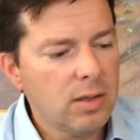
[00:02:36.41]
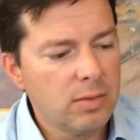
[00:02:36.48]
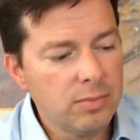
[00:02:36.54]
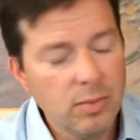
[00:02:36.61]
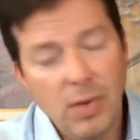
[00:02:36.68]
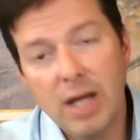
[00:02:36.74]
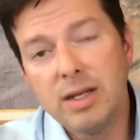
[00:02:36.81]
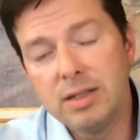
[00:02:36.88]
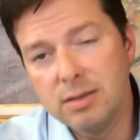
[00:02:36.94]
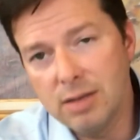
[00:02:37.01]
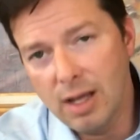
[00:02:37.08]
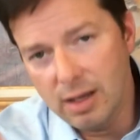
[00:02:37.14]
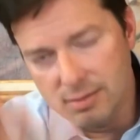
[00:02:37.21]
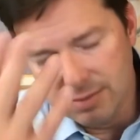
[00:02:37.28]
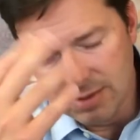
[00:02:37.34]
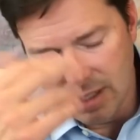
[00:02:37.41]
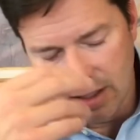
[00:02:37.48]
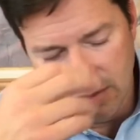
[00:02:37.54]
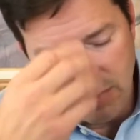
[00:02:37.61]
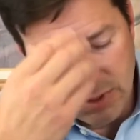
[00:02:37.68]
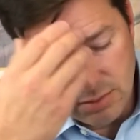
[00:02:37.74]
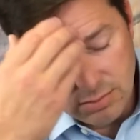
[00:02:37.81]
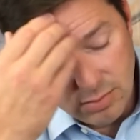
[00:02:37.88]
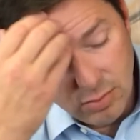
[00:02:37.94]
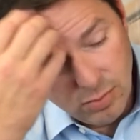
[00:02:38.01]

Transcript: or I didn't have to say it, but